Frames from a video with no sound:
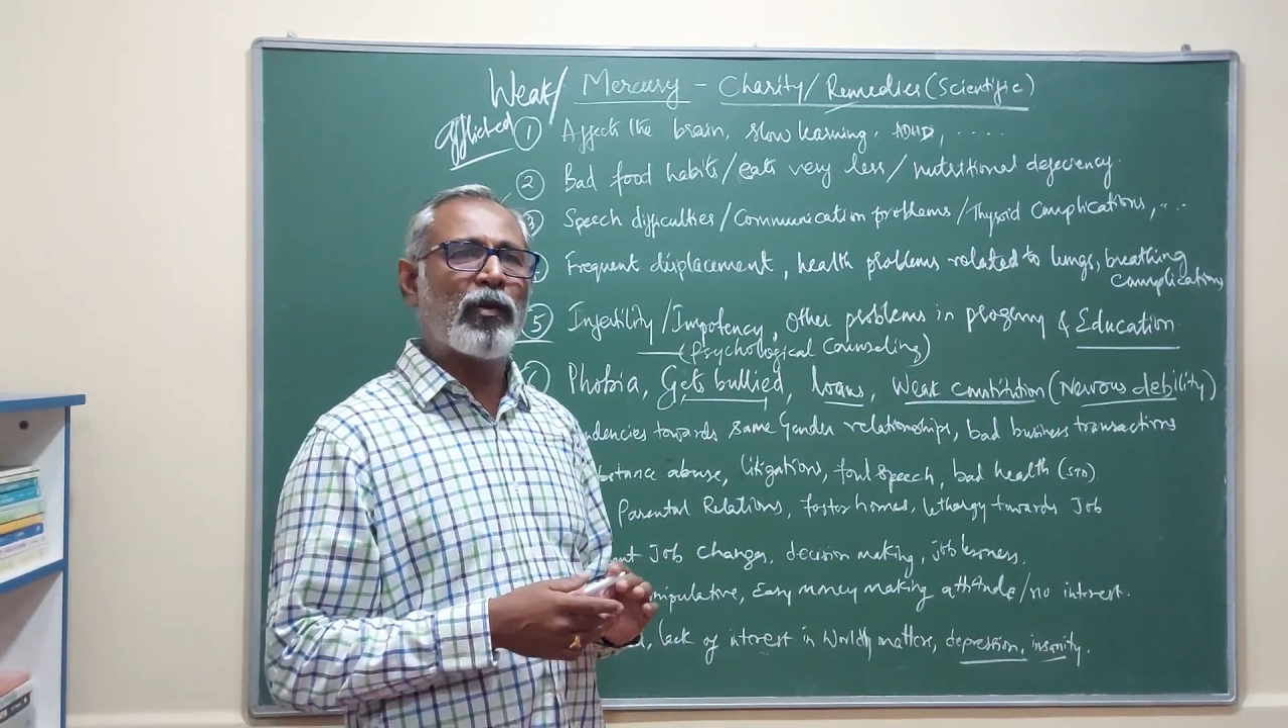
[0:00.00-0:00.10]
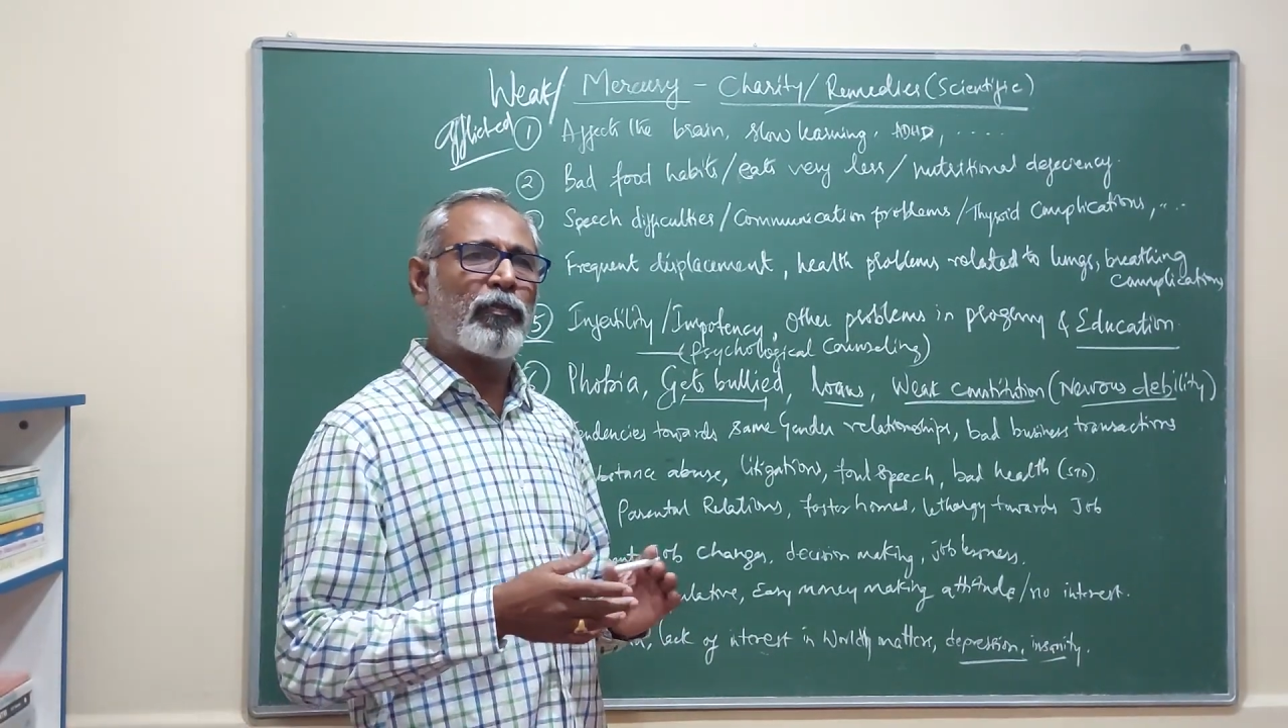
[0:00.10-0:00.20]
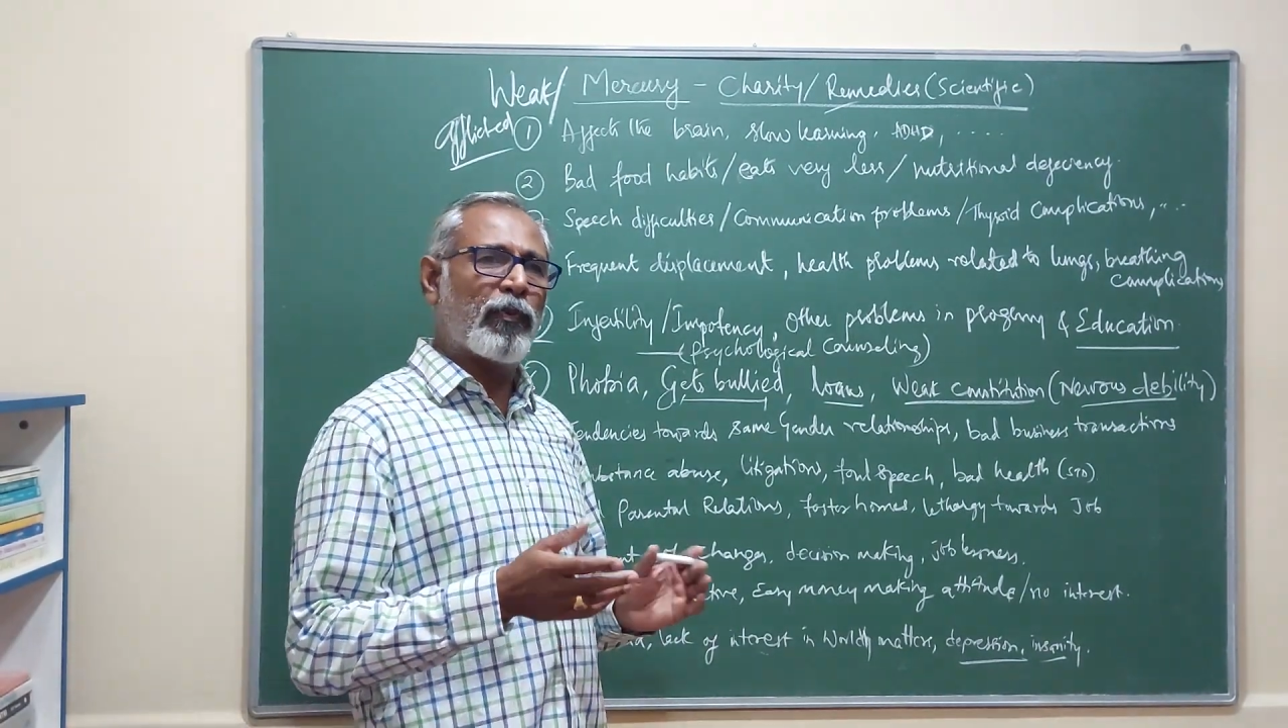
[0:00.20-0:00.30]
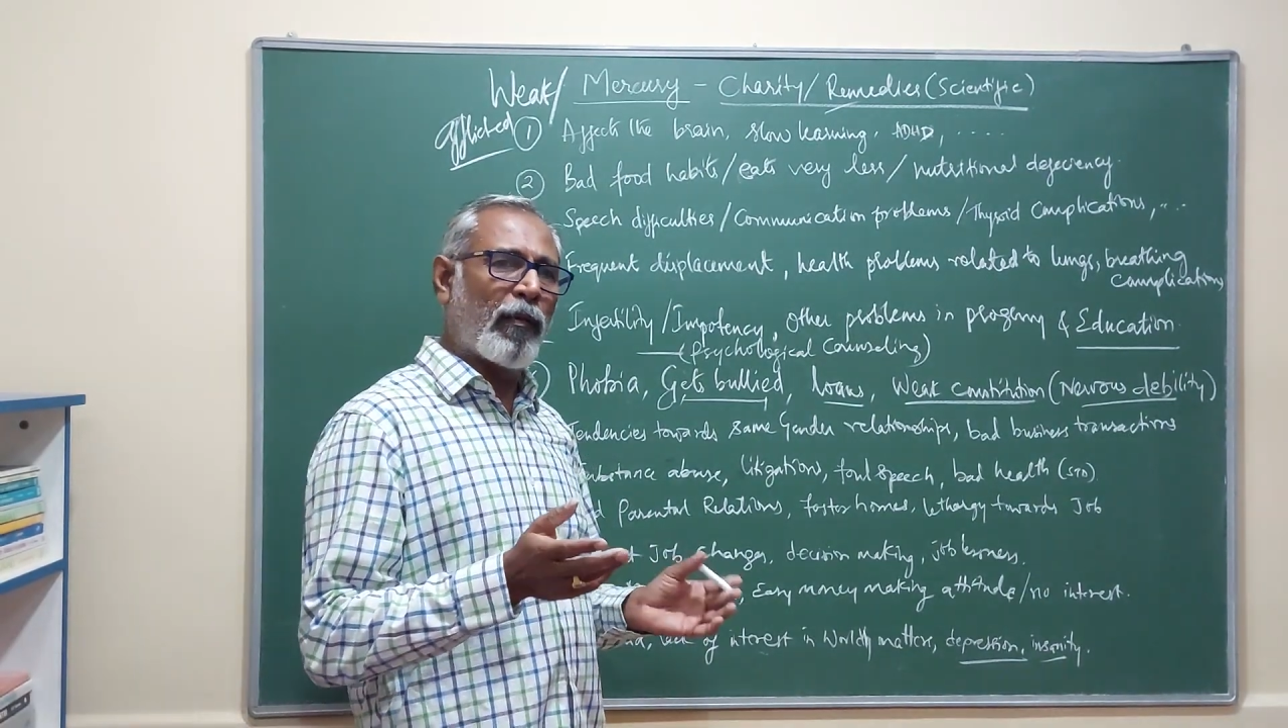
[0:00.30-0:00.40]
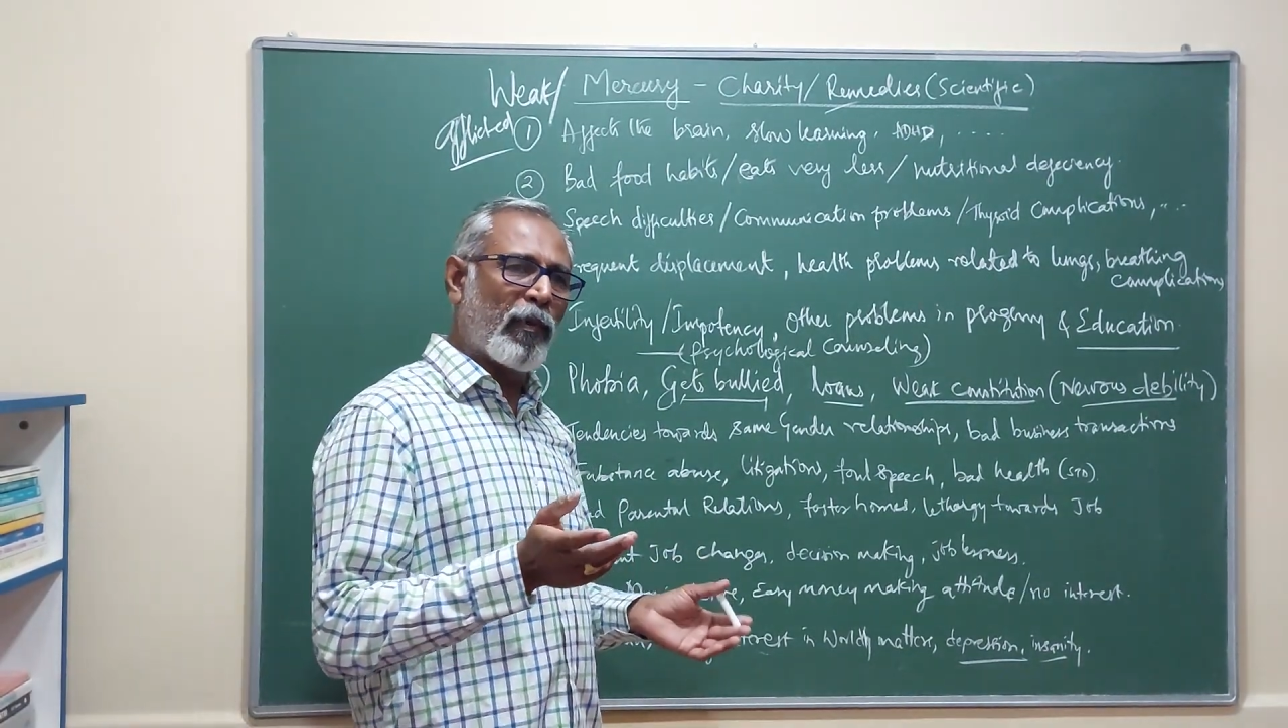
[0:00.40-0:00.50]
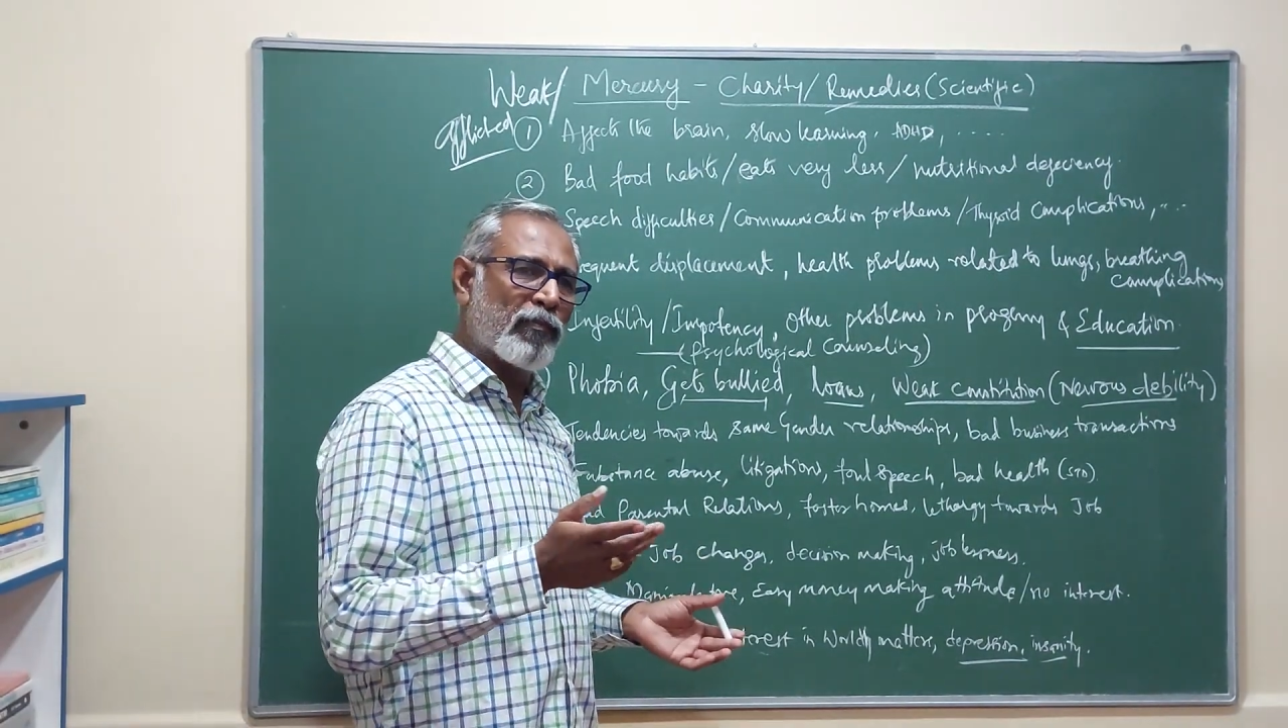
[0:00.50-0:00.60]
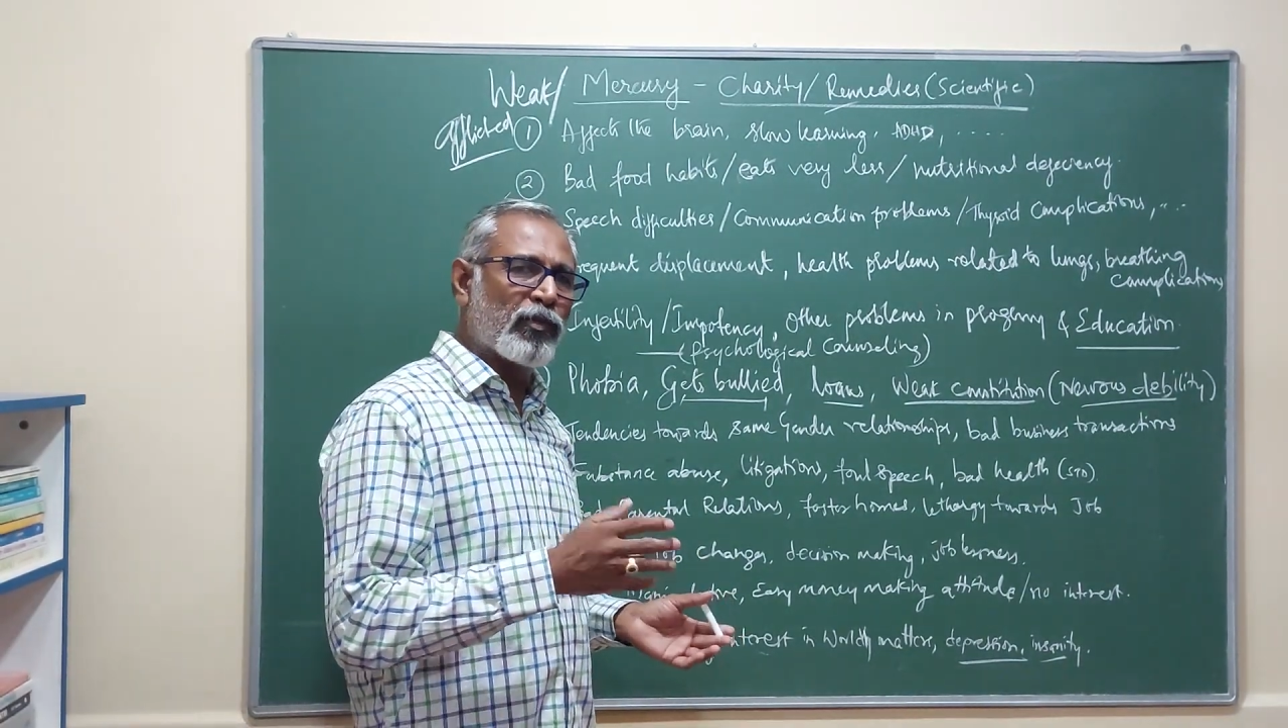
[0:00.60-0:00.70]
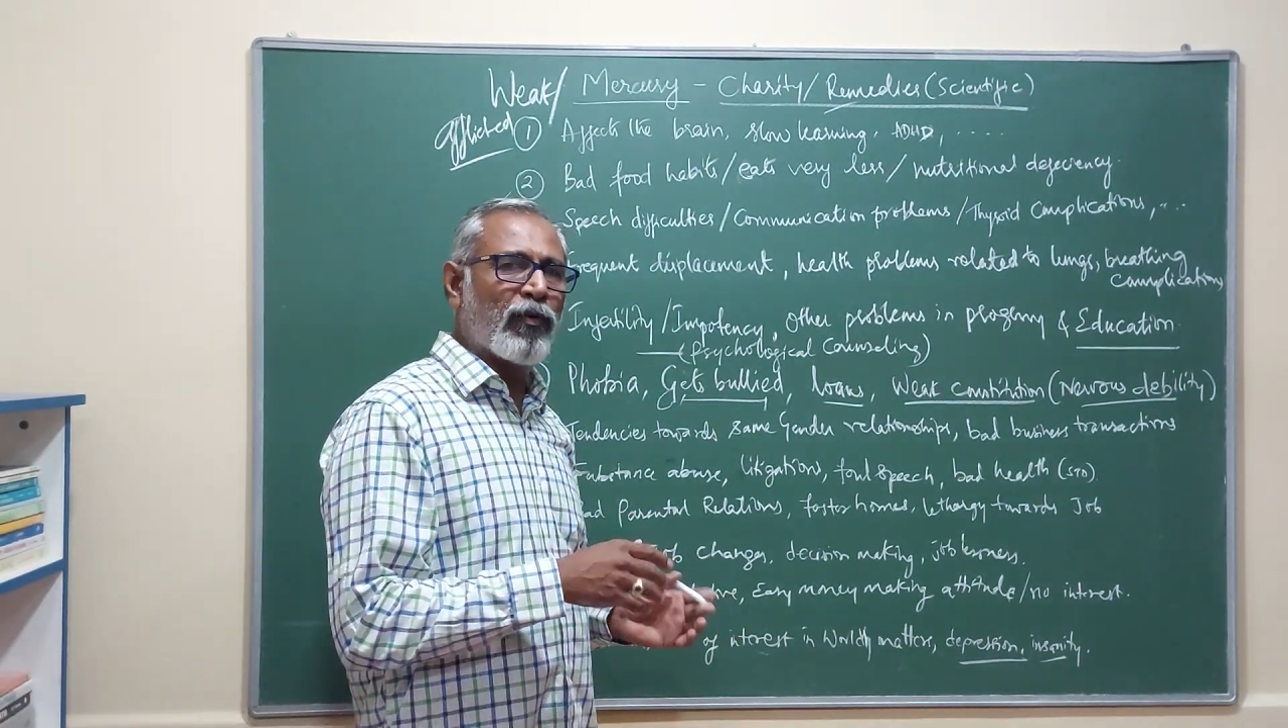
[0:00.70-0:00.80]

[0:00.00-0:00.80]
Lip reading: or problems